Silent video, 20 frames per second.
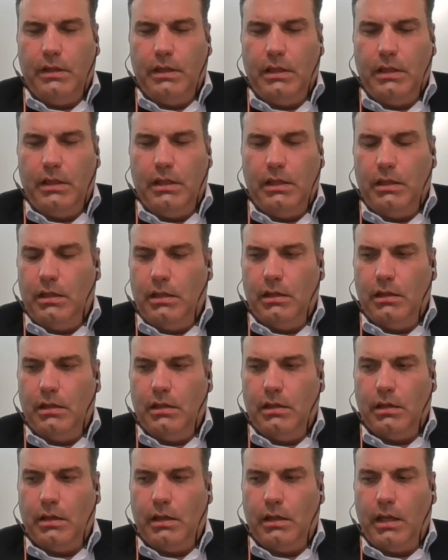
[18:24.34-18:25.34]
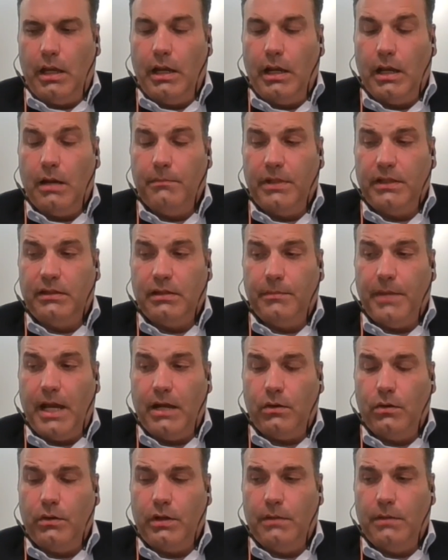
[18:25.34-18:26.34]
the incumbent
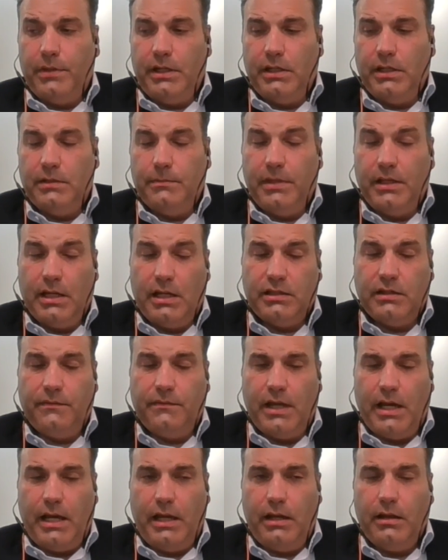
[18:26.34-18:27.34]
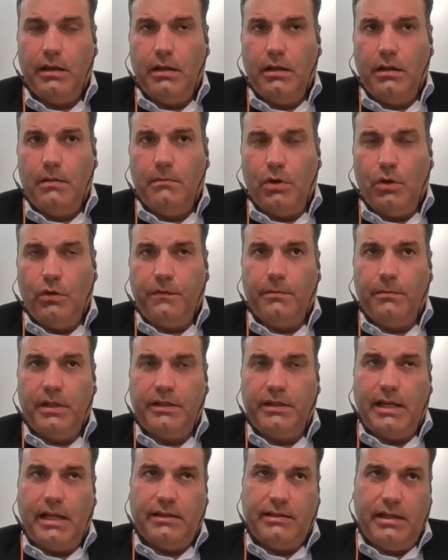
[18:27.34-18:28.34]
tobacco companies because of that, both
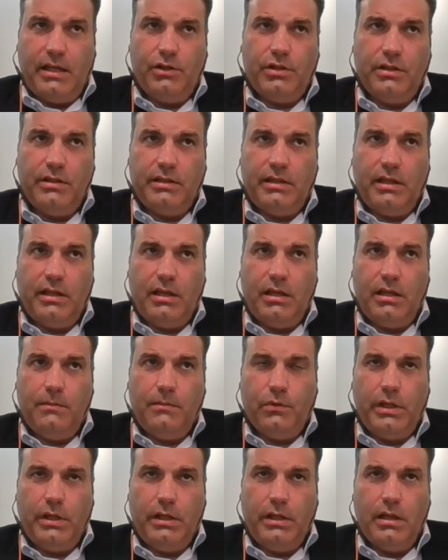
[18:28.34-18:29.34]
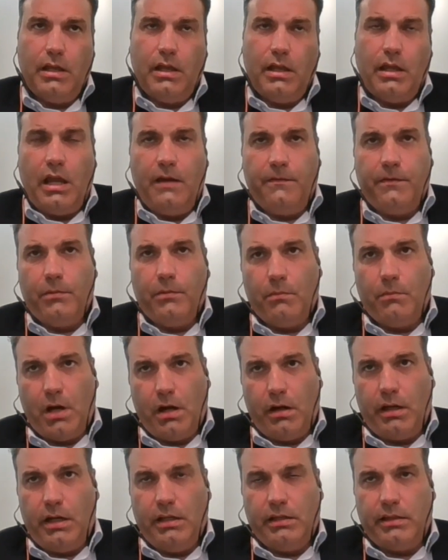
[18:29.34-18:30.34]
from a taxation standpoint and from a
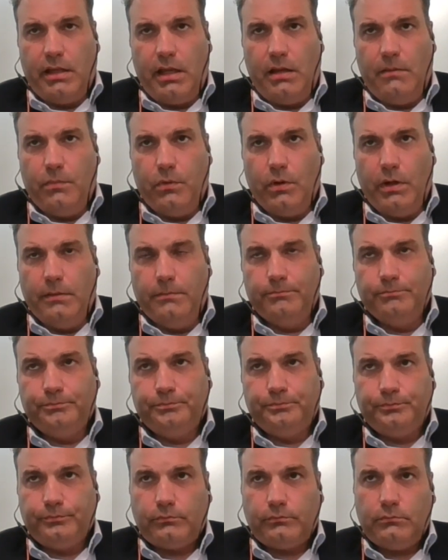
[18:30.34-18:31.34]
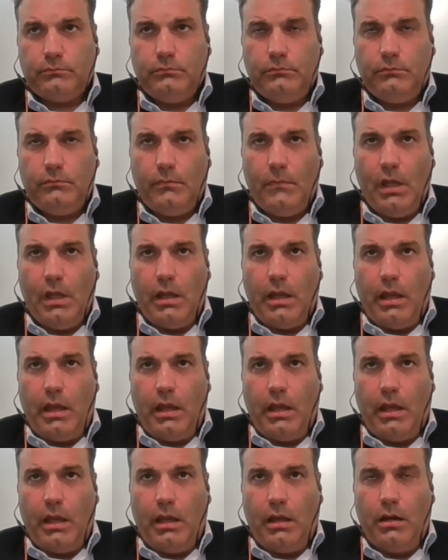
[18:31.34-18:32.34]
marketing standpoint.
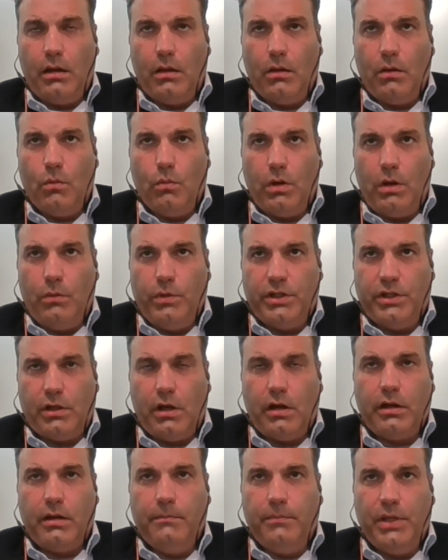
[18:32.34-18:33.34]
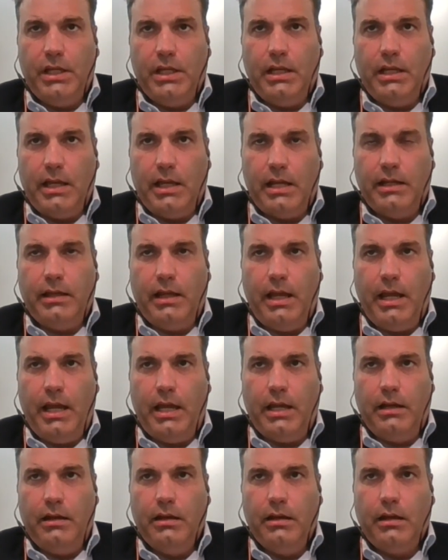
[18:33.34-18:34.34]
And when we start competing head to
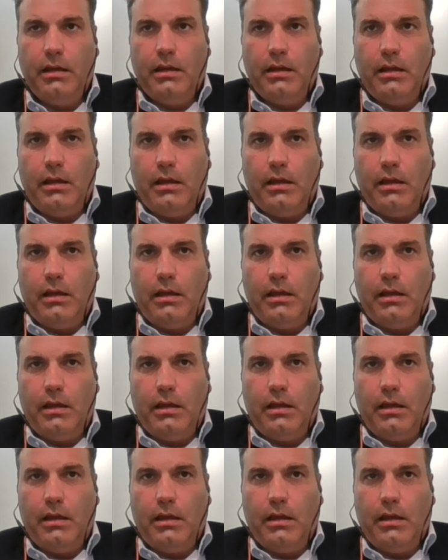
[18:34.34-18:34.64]
head,